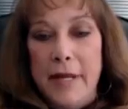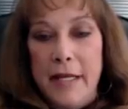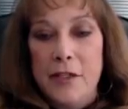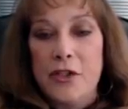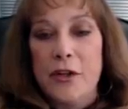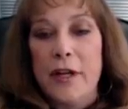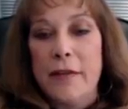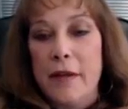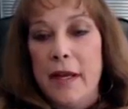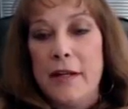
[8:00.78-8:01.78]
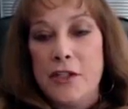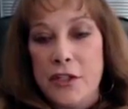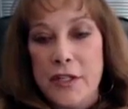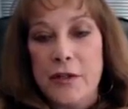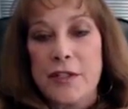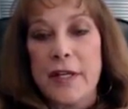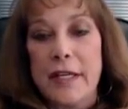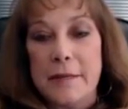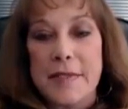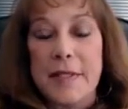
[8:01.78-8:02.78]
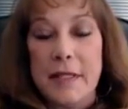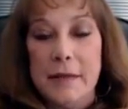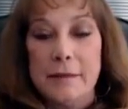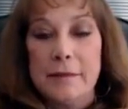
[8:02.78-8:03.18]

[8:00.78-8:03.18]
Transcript: manager and the engineers at EMC.